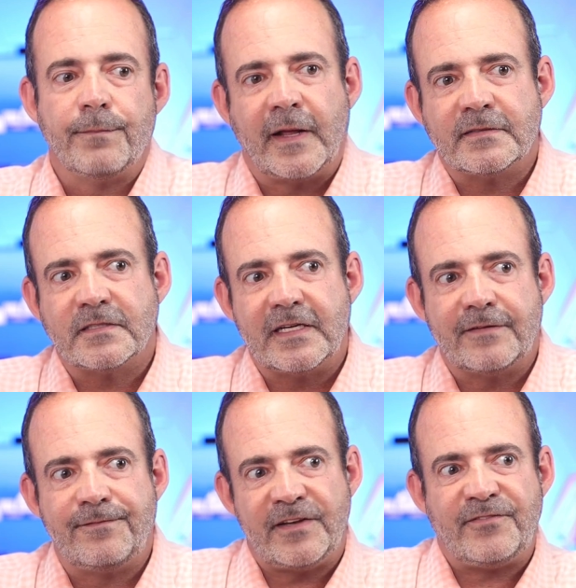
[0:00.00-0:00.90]
That's
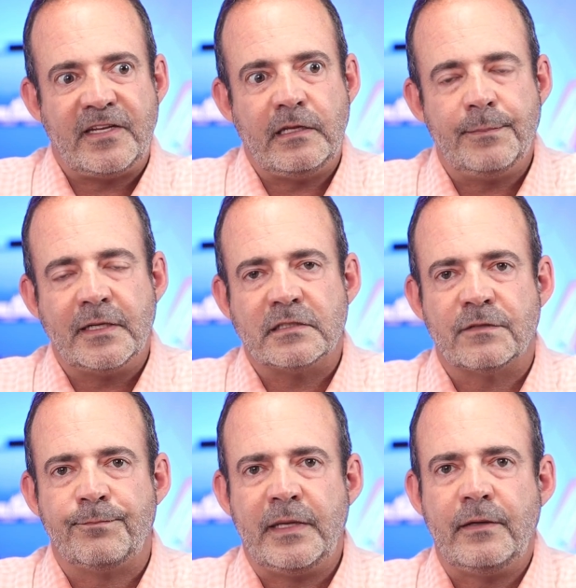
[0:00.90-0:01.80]
like 15
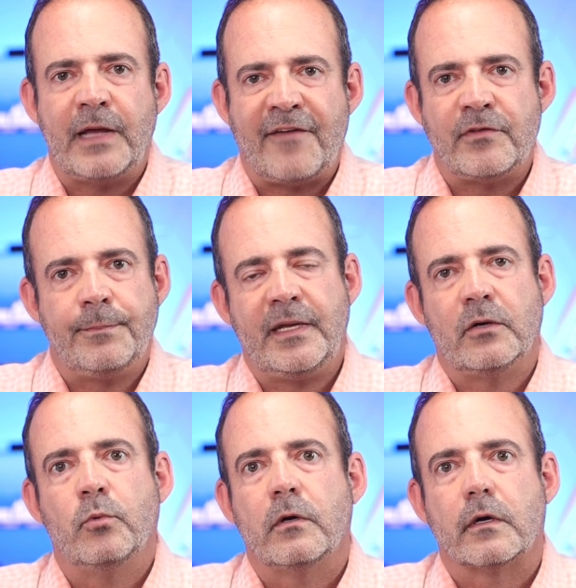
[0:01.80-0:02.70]
minutes of me having to be
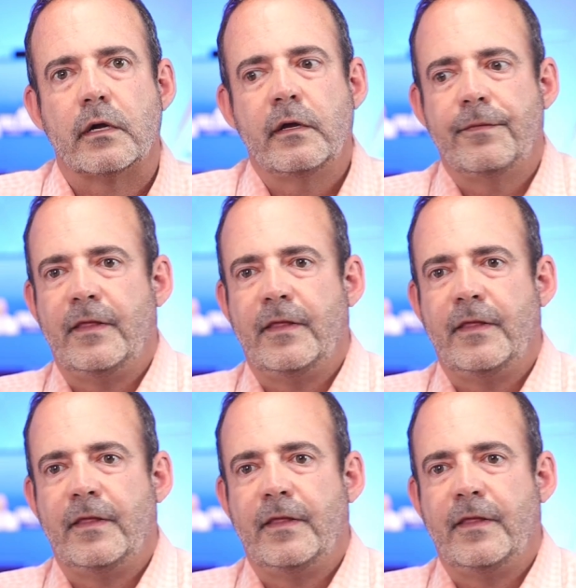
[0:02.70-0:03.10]
at work.